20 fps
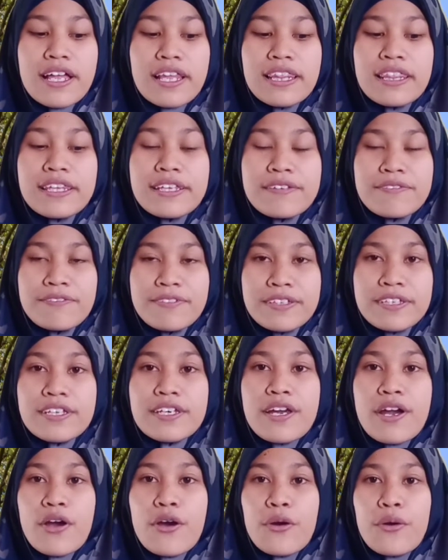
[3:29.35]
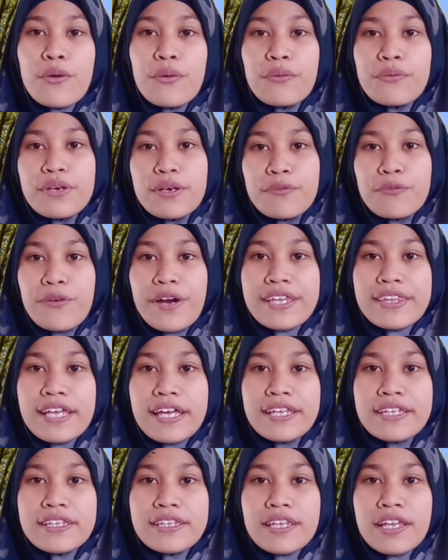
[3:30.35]
leafy, white
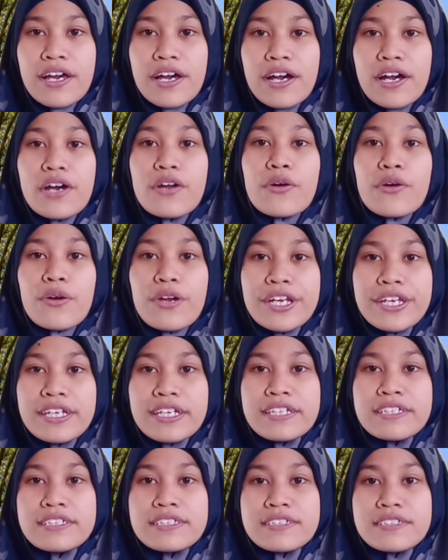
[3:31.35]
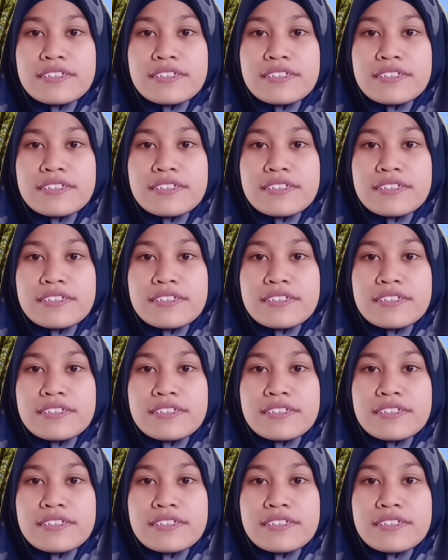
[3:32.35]
and rounded.